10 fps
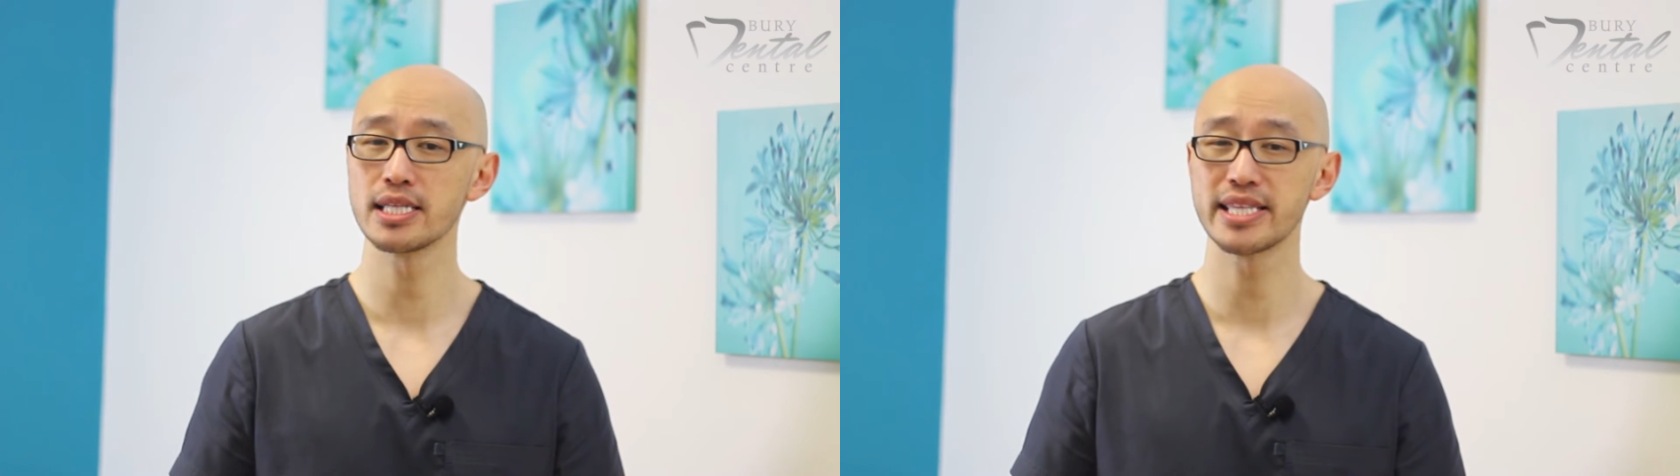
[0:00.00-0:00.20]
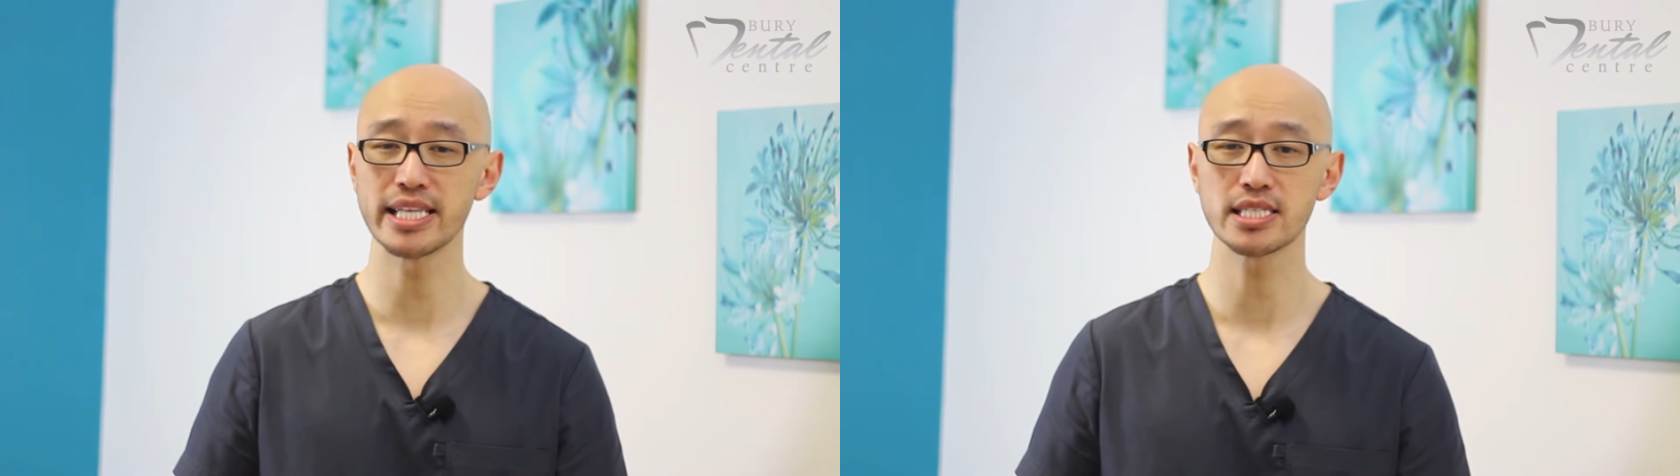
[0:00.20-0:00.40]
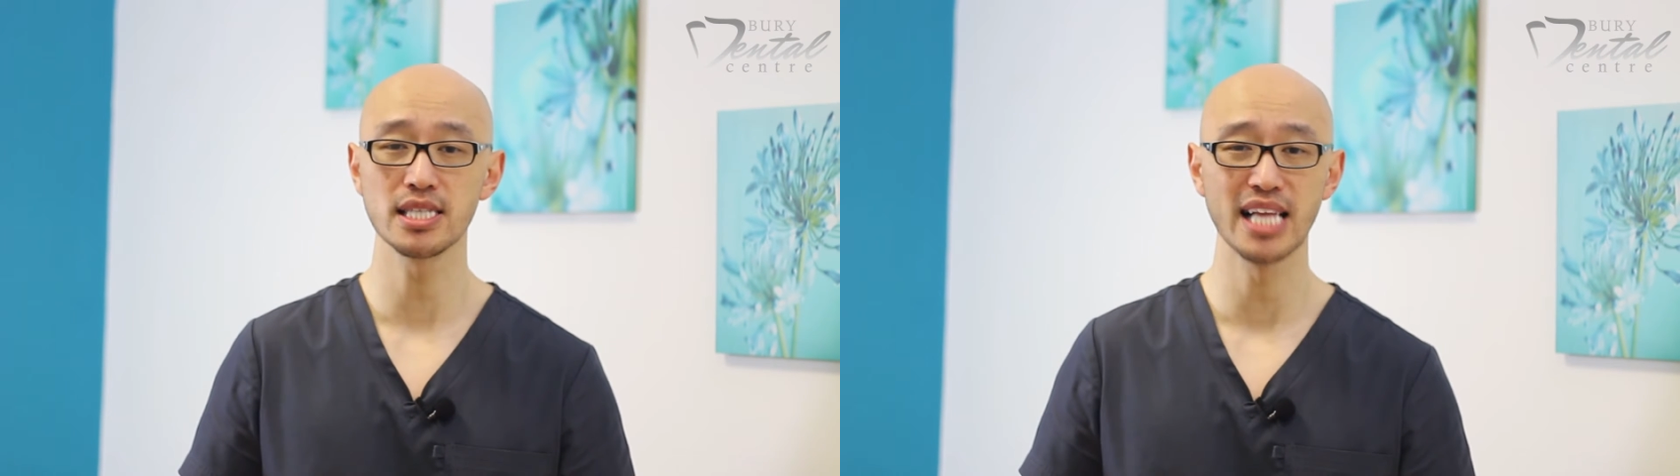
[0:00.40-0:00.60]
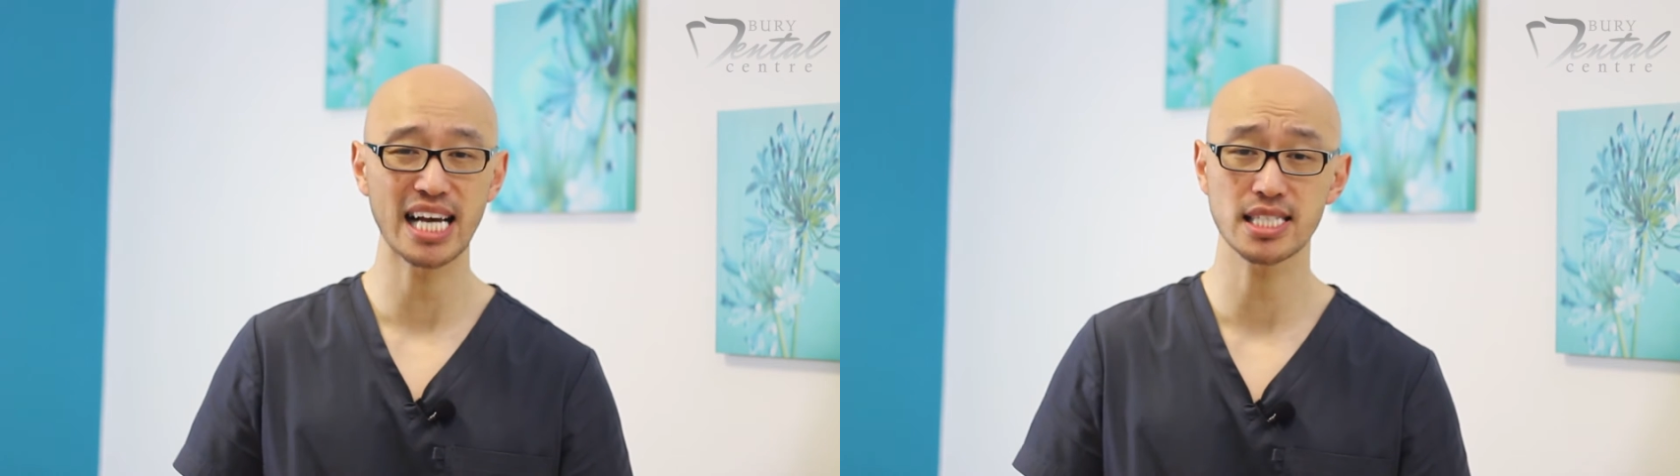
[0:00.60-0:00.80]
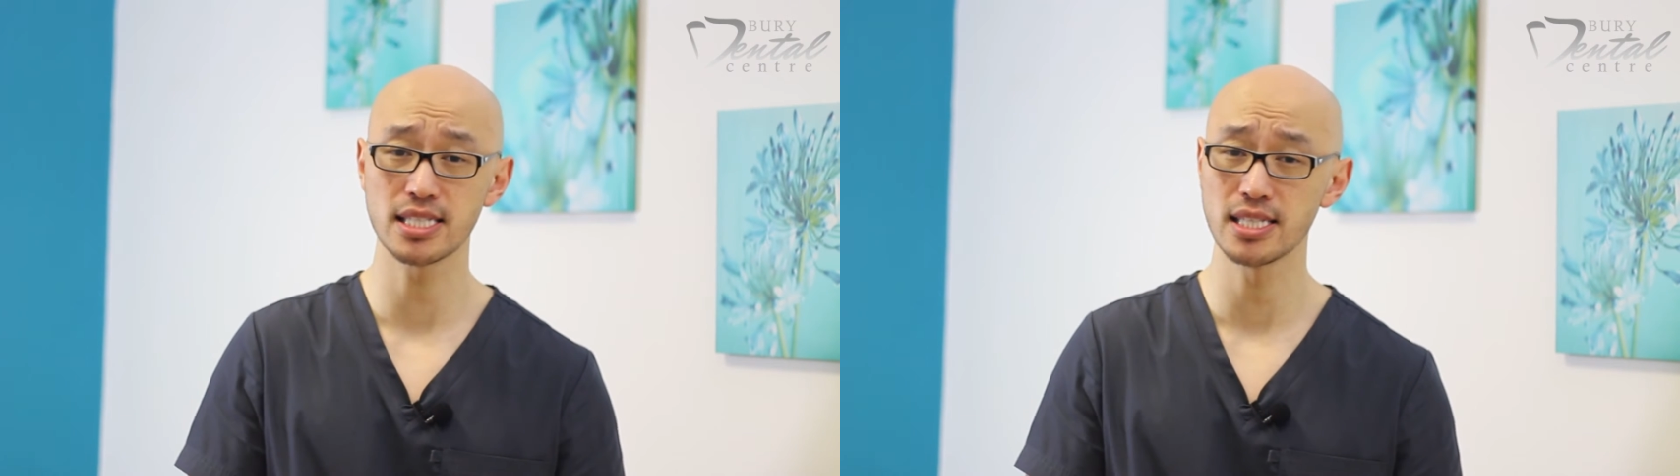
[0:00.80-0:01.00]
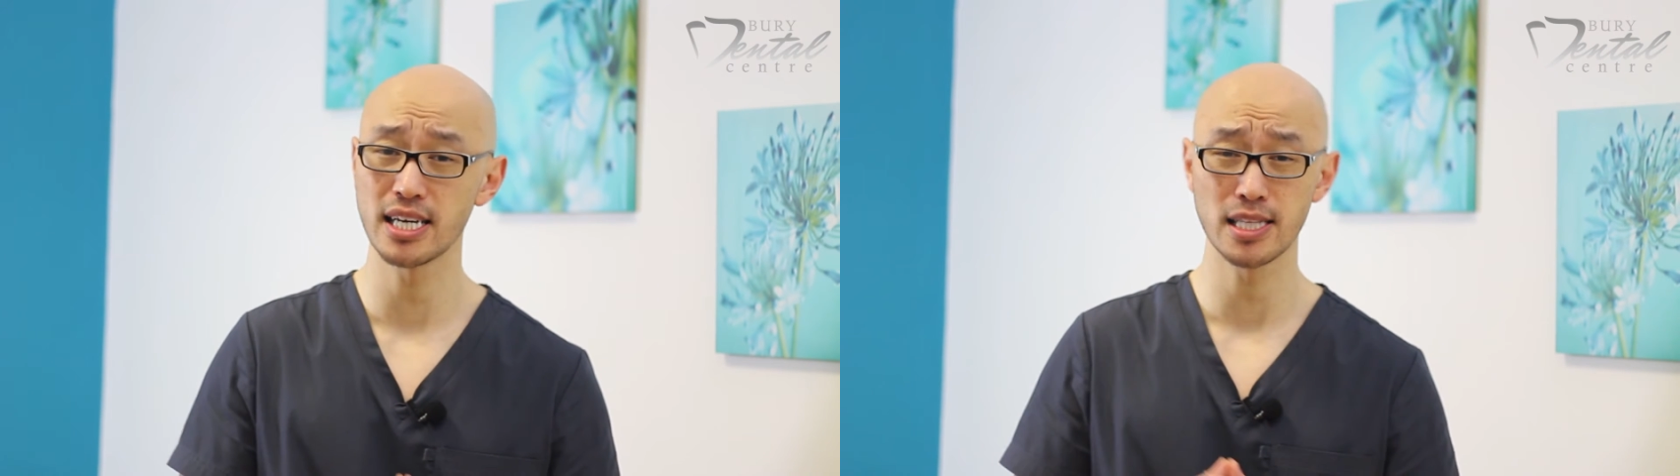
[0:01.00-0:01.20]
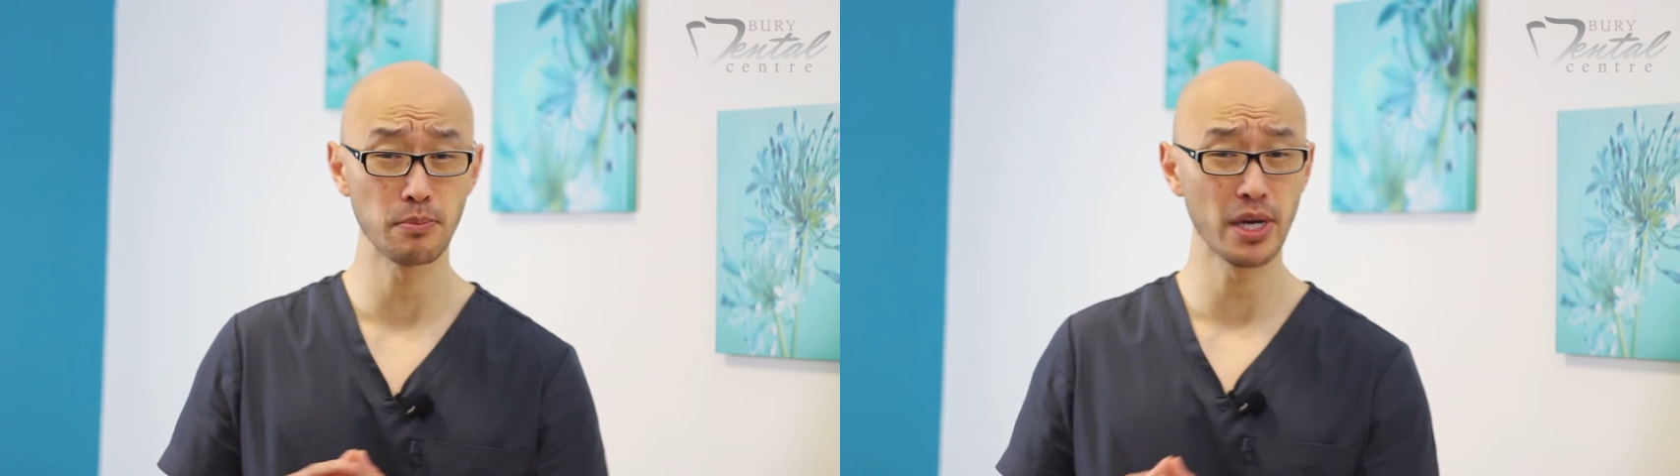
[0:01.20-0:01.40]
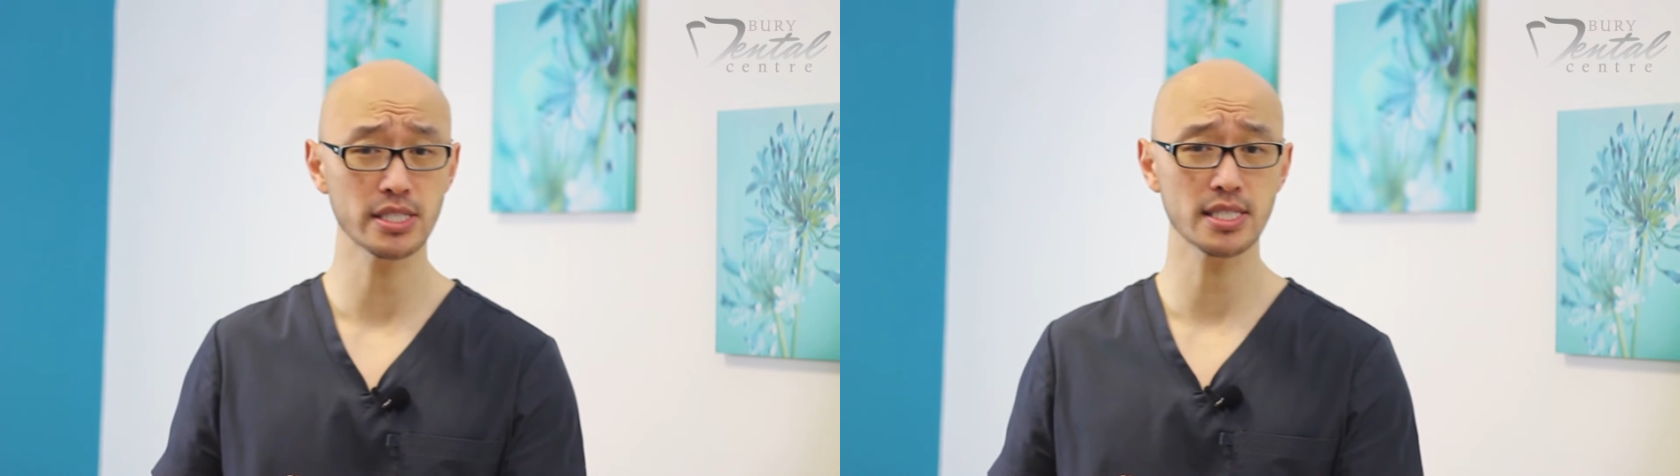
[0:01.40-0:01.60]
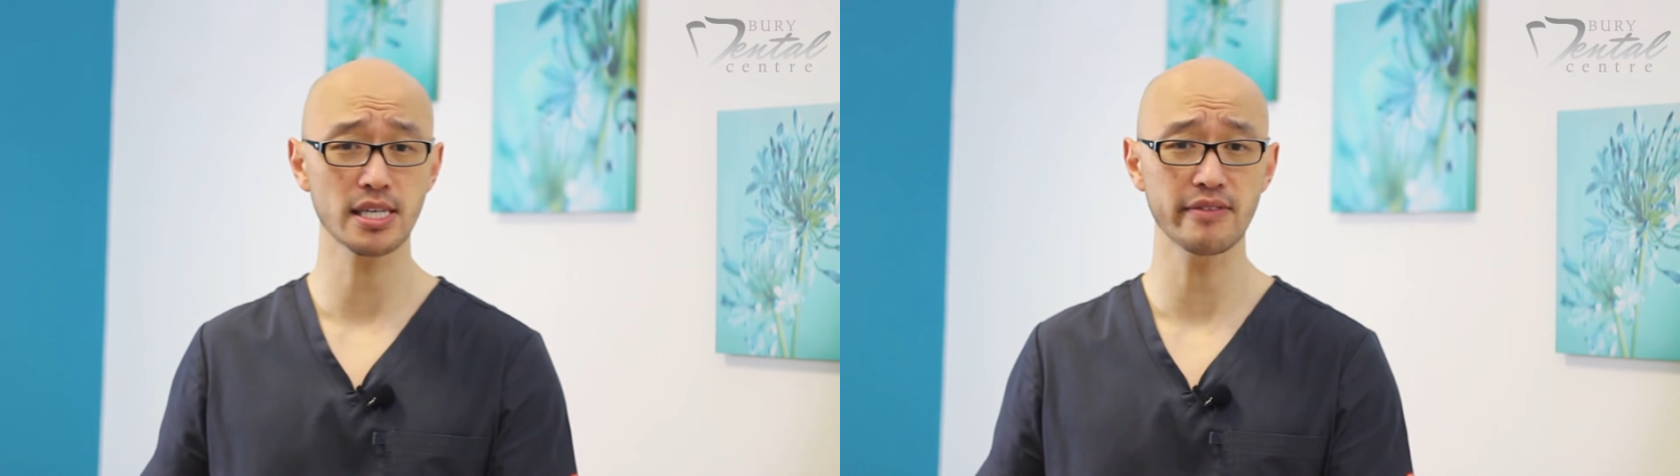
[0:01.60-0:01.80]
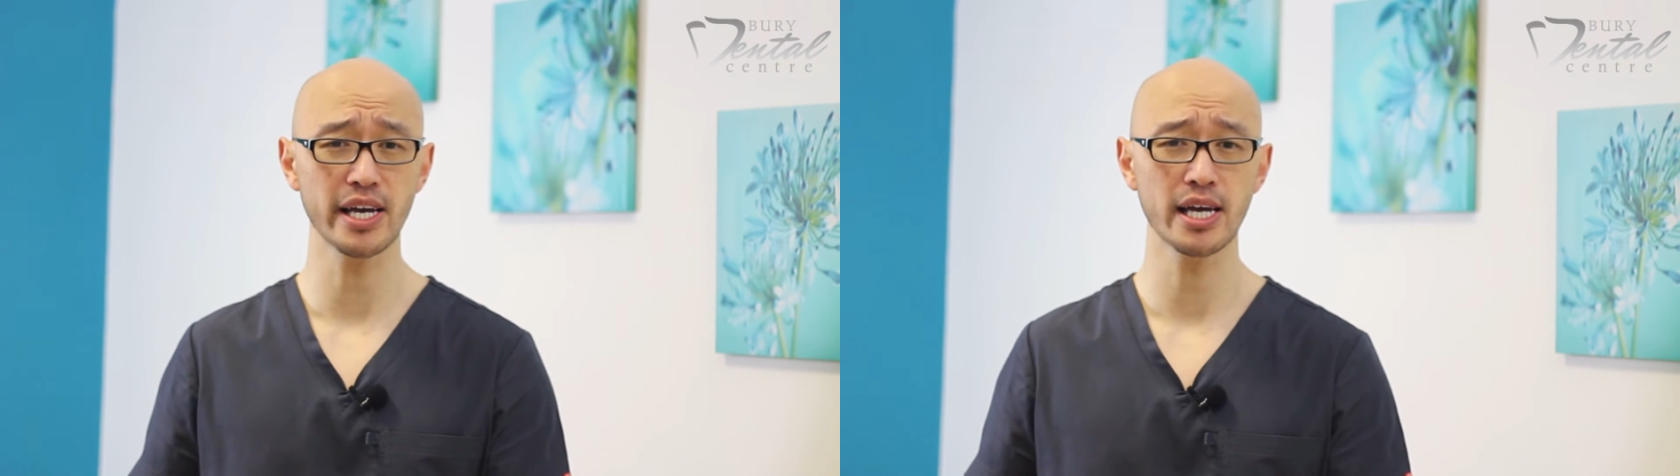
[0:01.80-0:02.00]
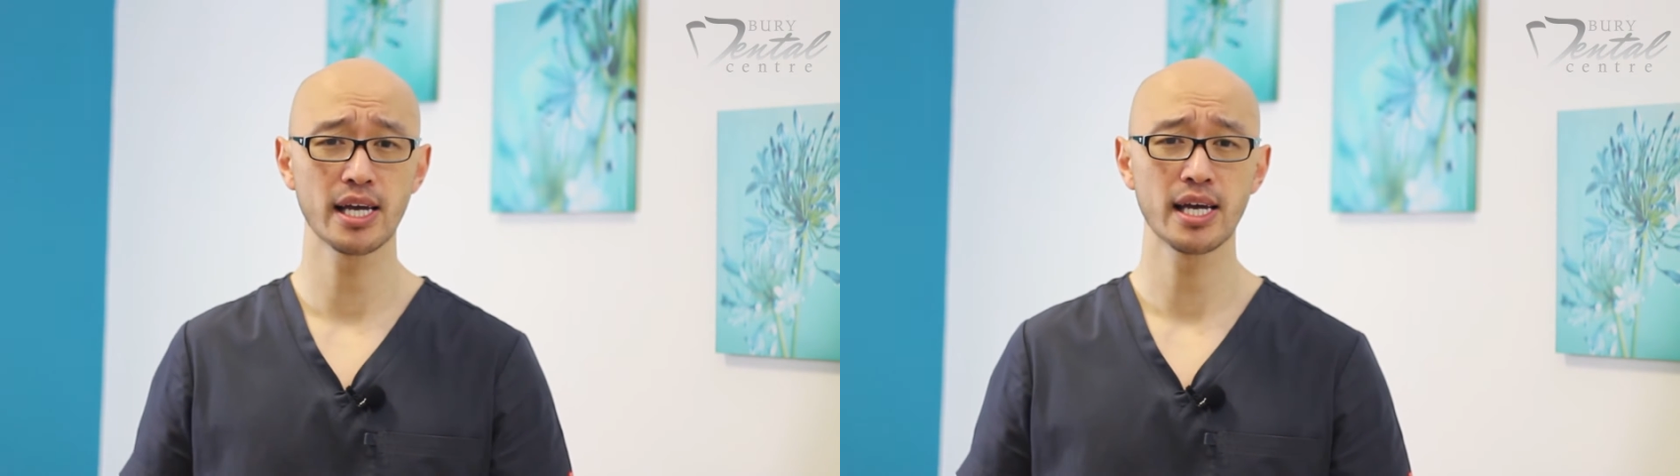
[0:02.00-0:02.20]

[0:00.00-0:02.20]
dental accident and emergency cover